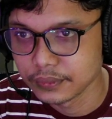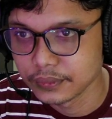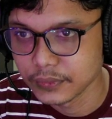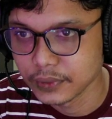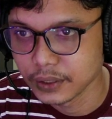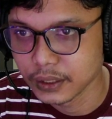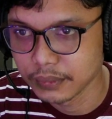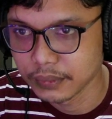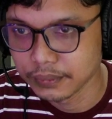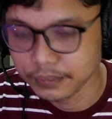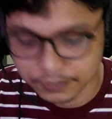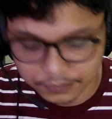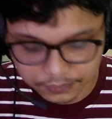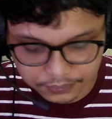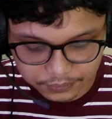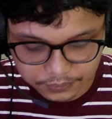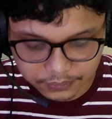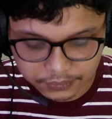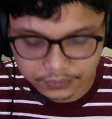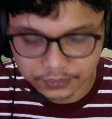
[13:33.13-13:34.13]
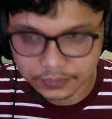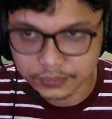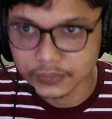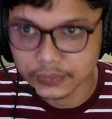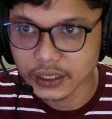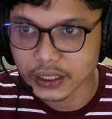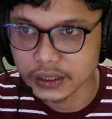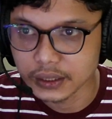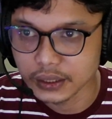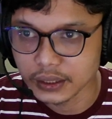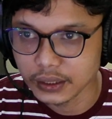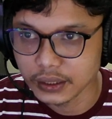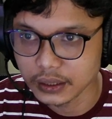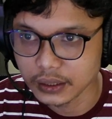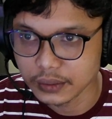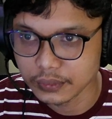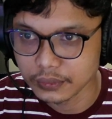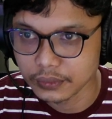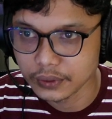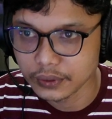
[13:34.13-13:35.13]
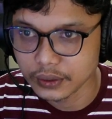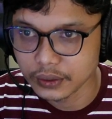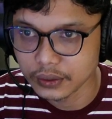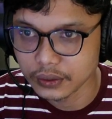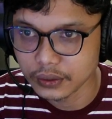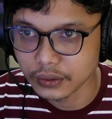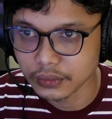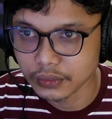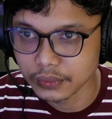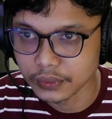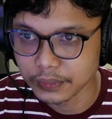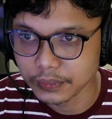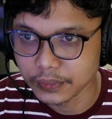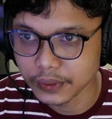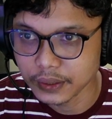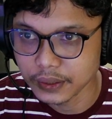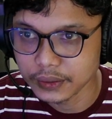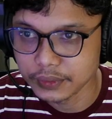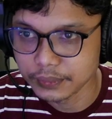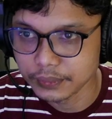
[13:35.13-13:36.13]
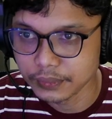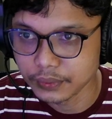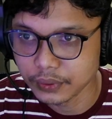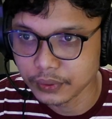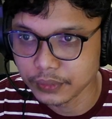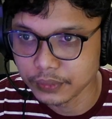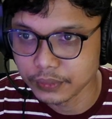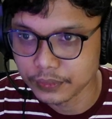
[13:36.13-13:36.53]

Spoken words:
Yep. I think I'm gonna copy paste from